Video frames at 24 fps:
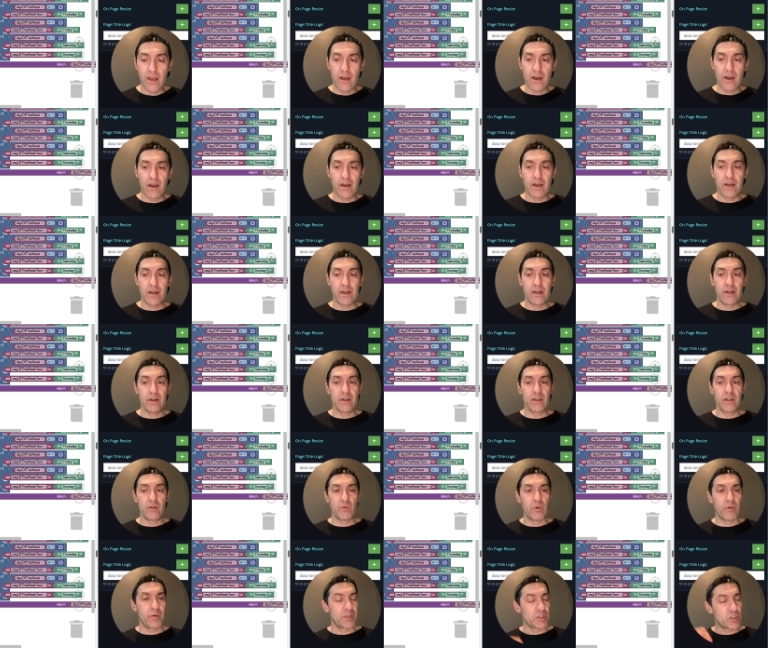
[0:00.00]
Uh,
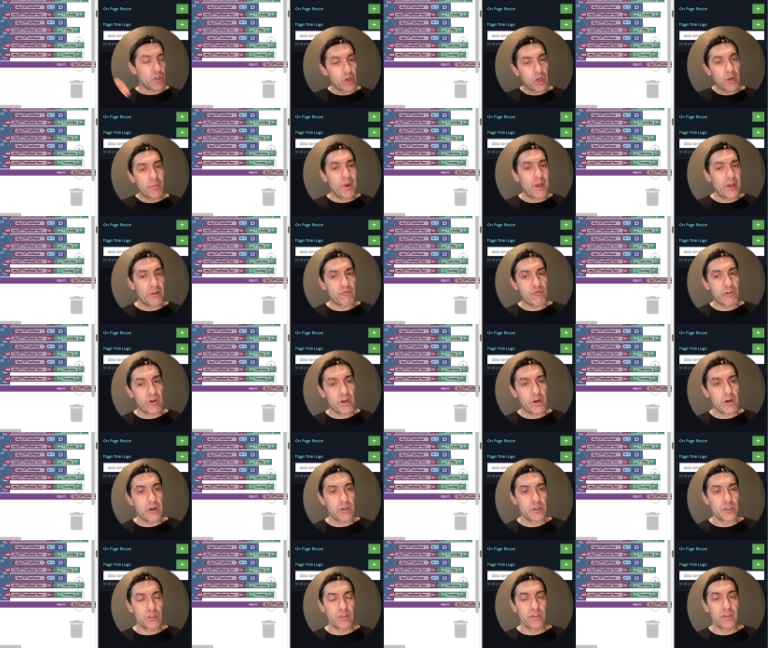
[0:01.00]
we will talk about
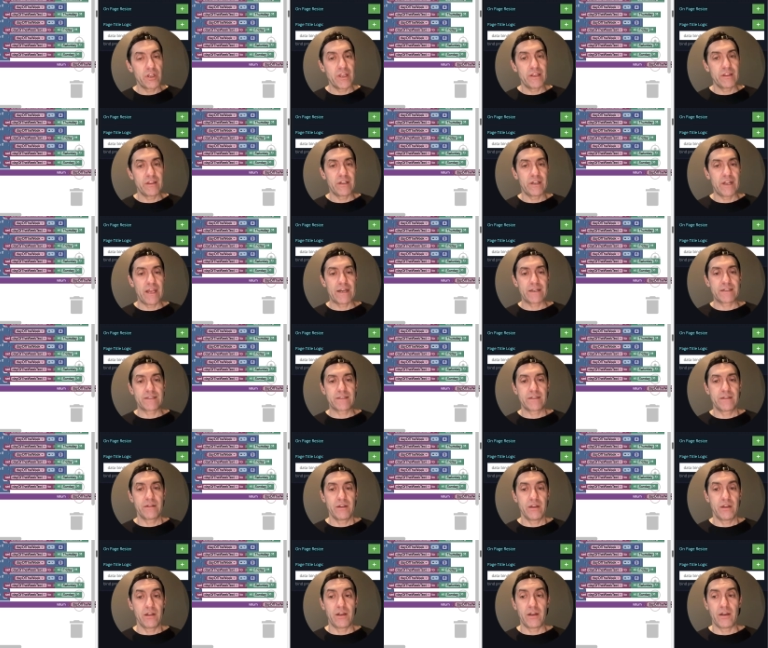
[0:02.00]
recursion in the next
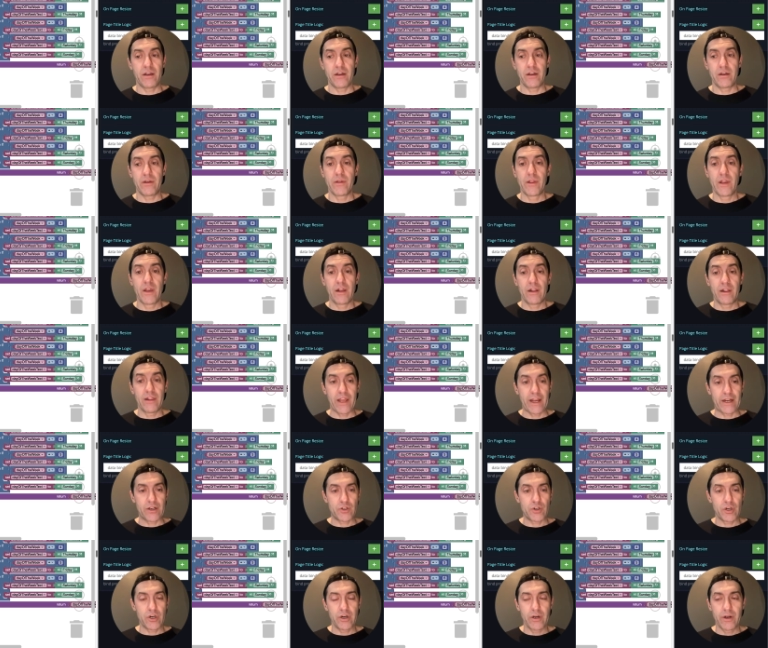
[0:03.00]
uh,
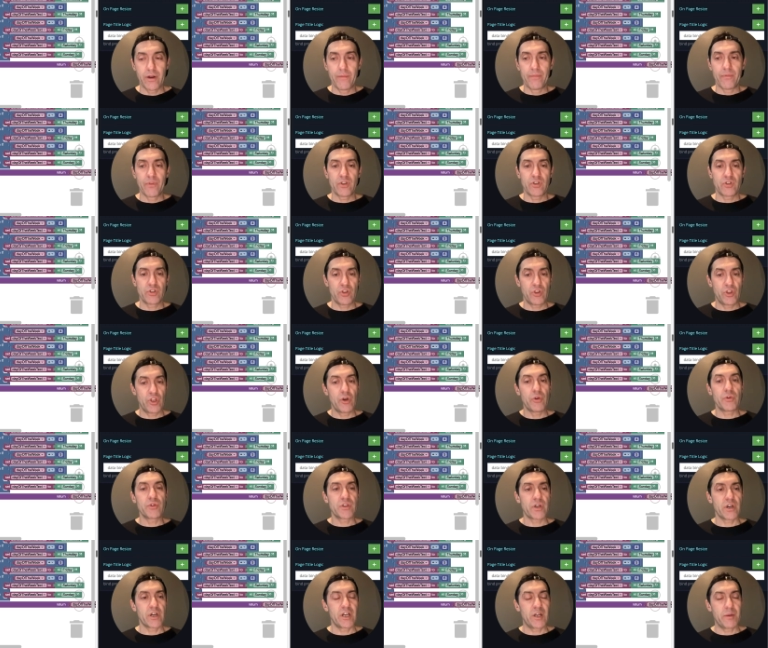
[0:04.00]
lecture. So
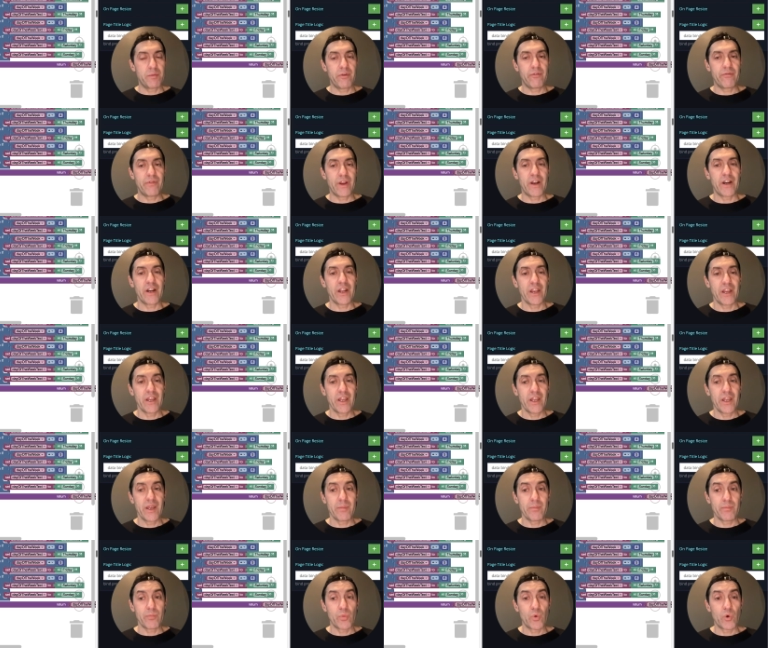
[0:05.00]
those are going to be very
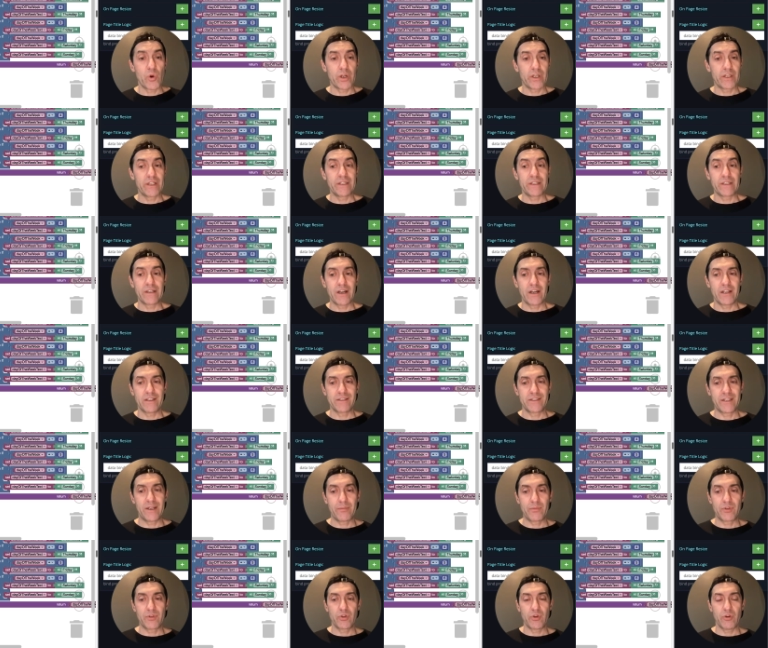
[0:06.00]
important
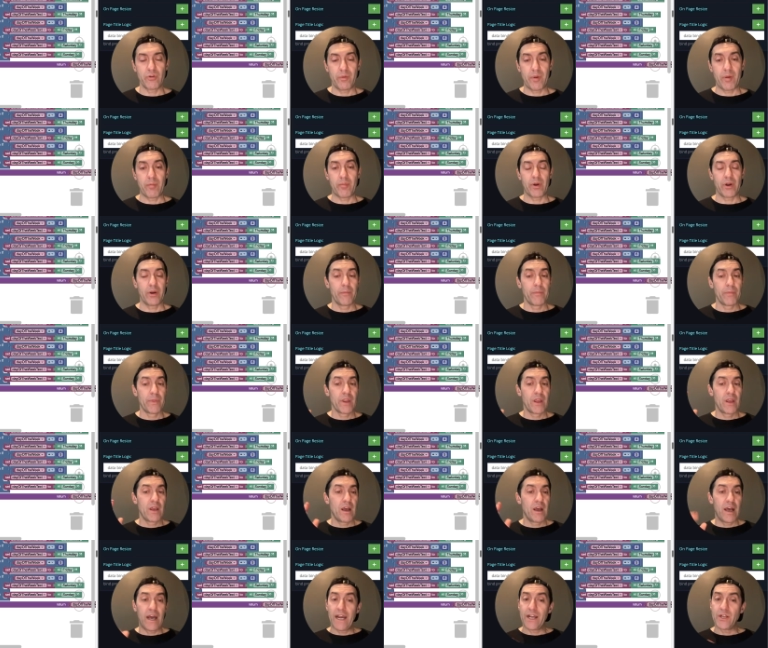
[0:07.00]
concepts to remember.
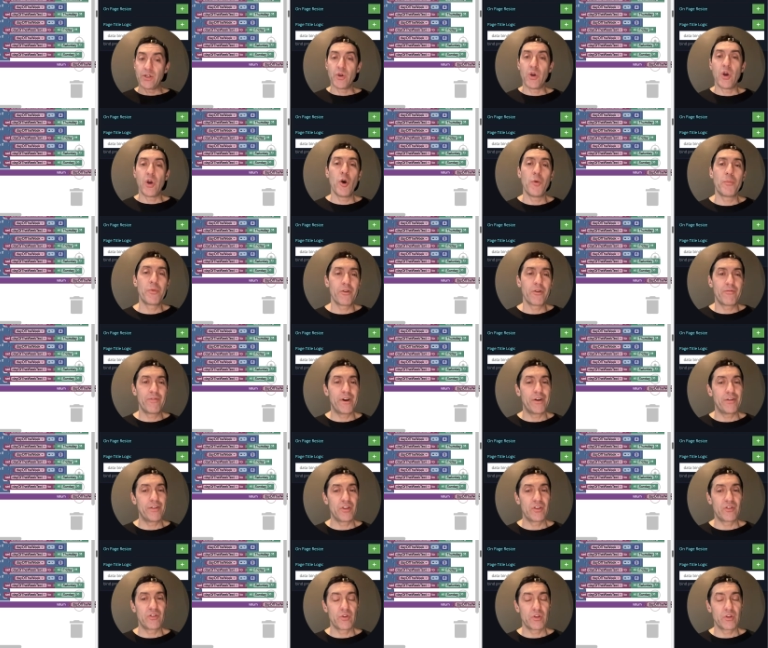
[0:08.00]
I do hope you found
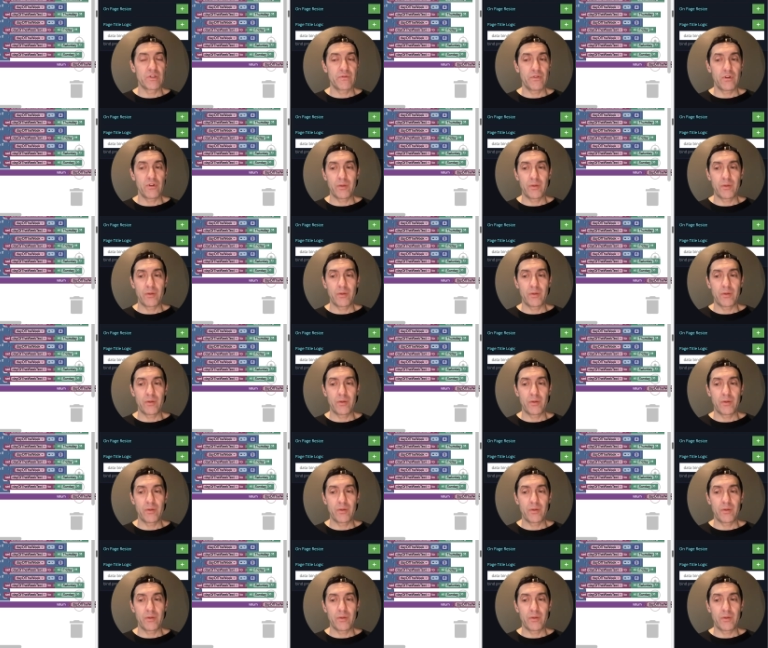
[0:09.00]
this useful.